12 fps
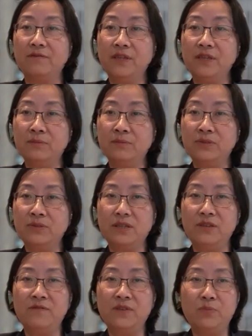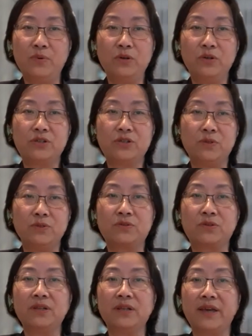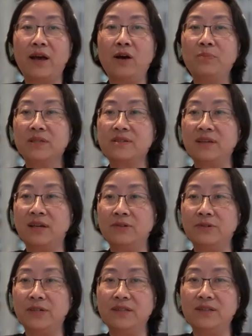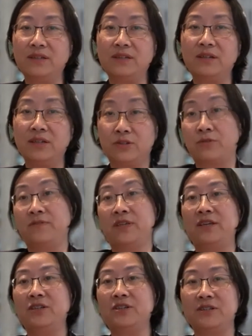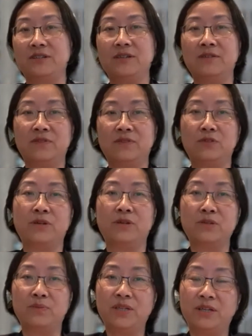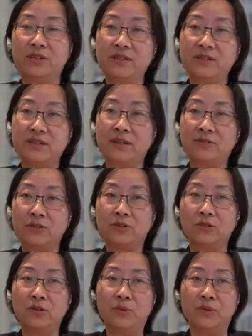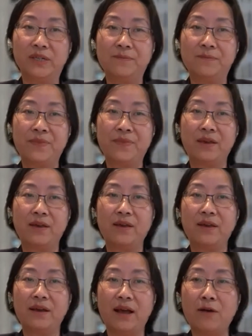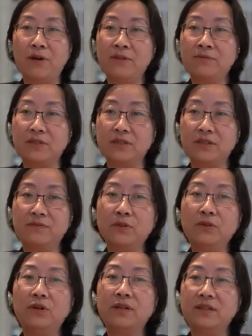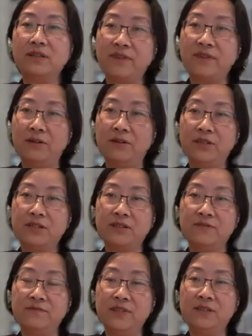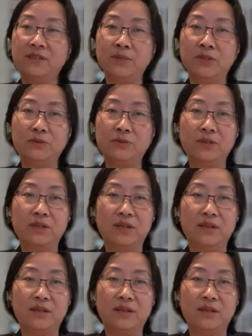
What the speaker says: VW's EV push will certainly help accelerate the electrification of the transportation sector globally. However, if you look at the valuation of VW,